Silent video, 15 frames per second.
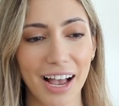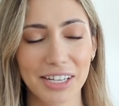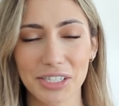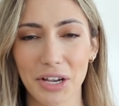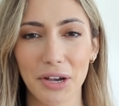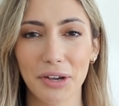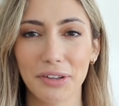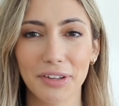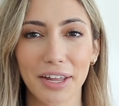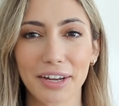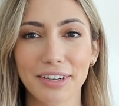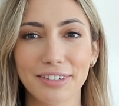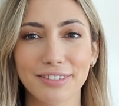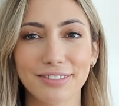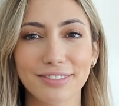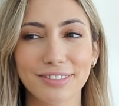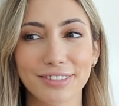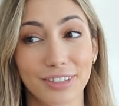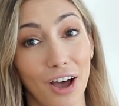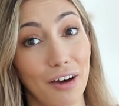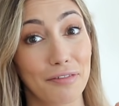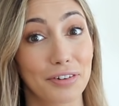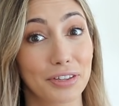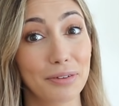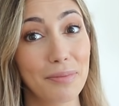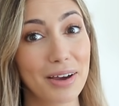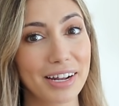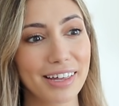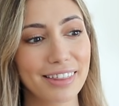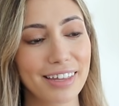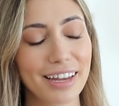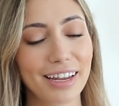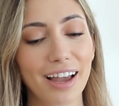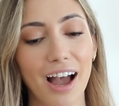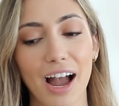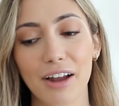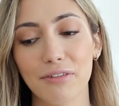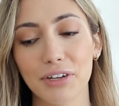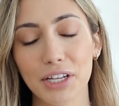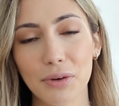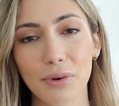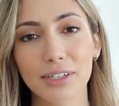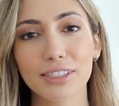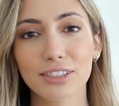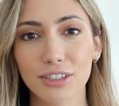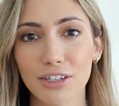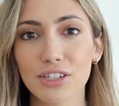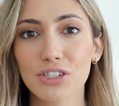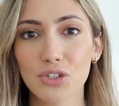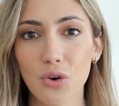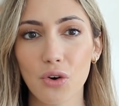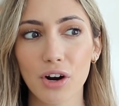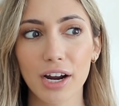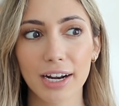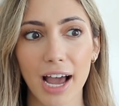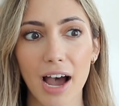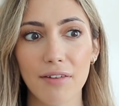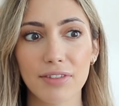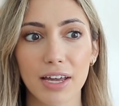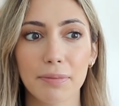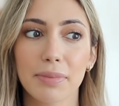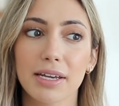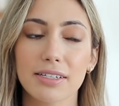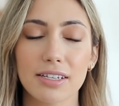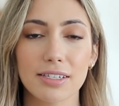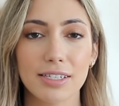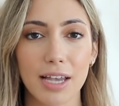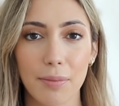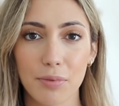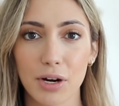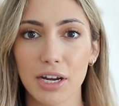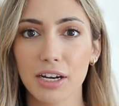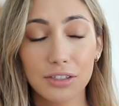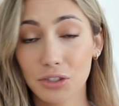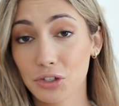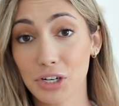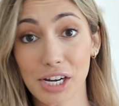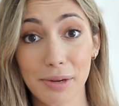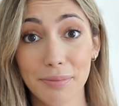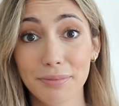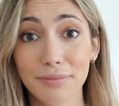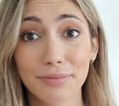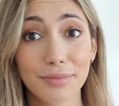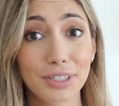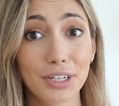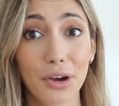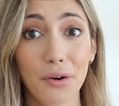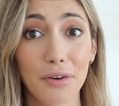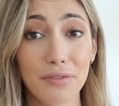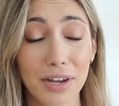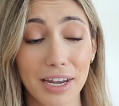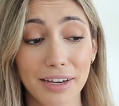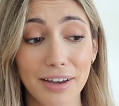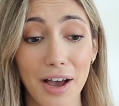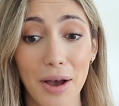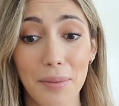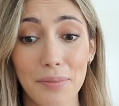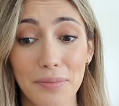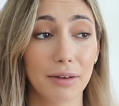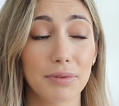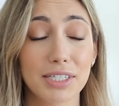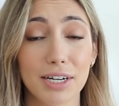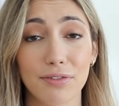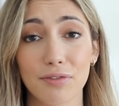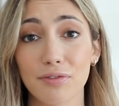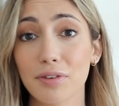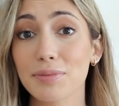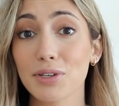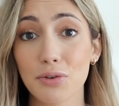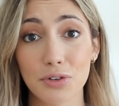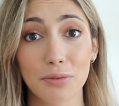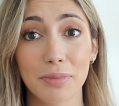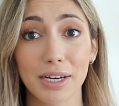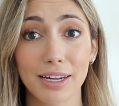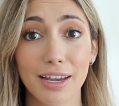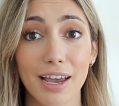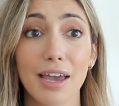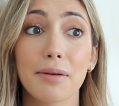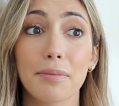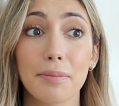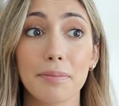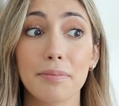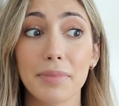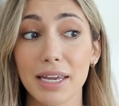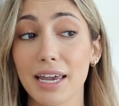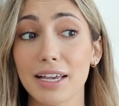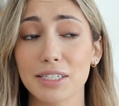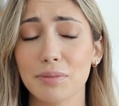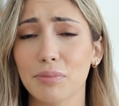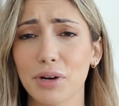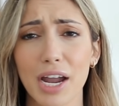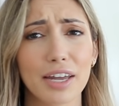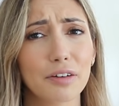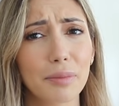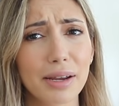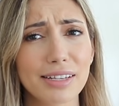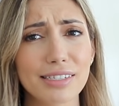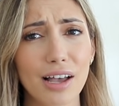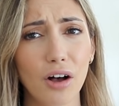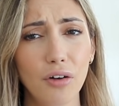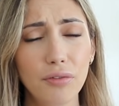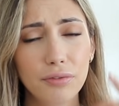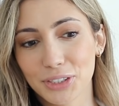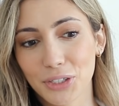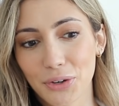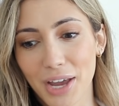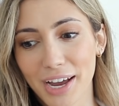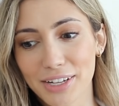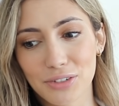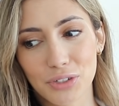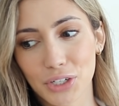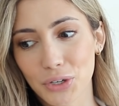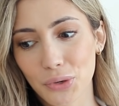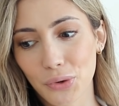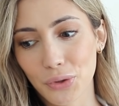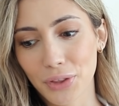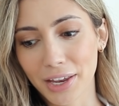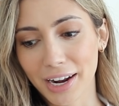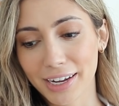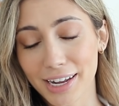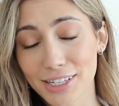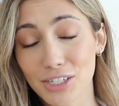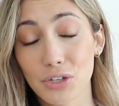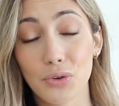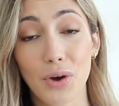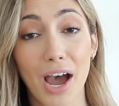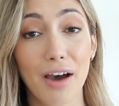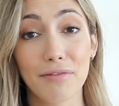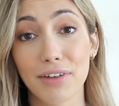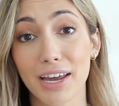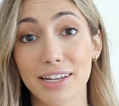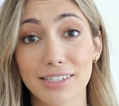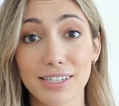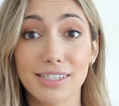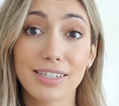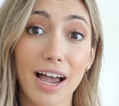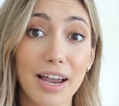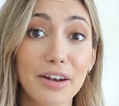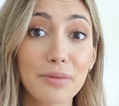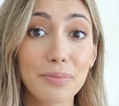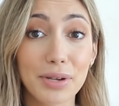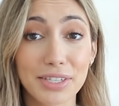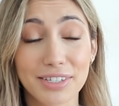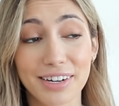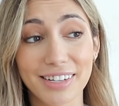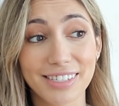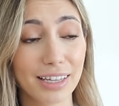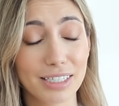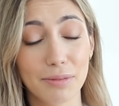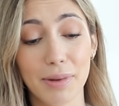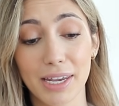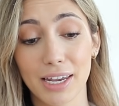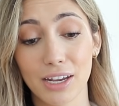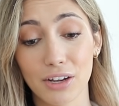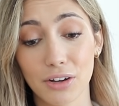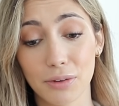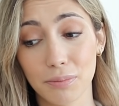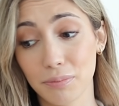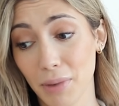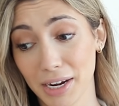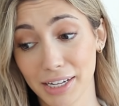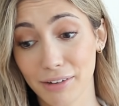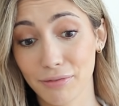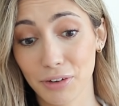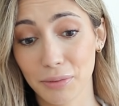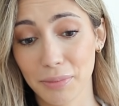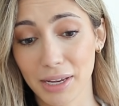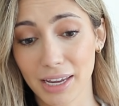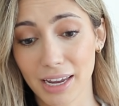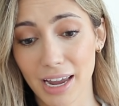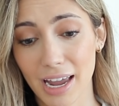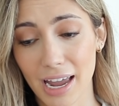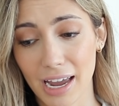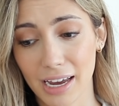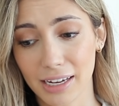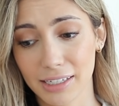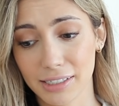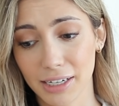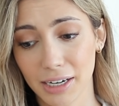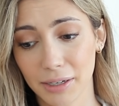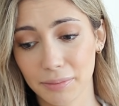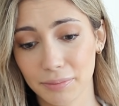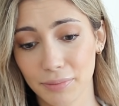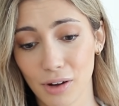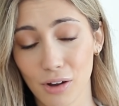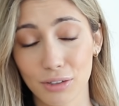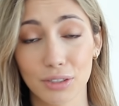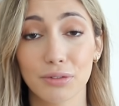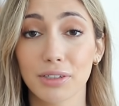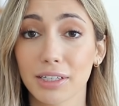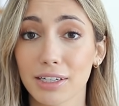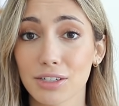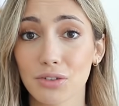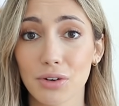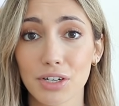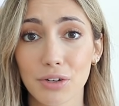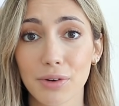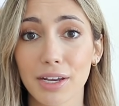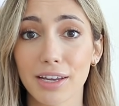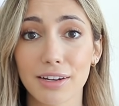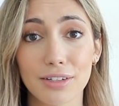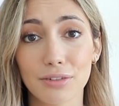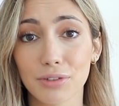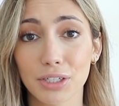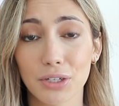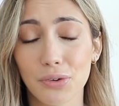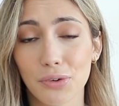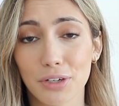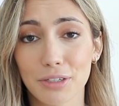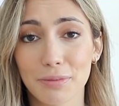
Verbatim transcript: as a like not for the money thing. I really wanted to start a store and have that be as a separate stream, you know, of income that was different from social media and me as a brand myself. So yeah, it's really cool that I get to have that as a side business that's making money for me and um, also really enjoy doing it. It's a really cool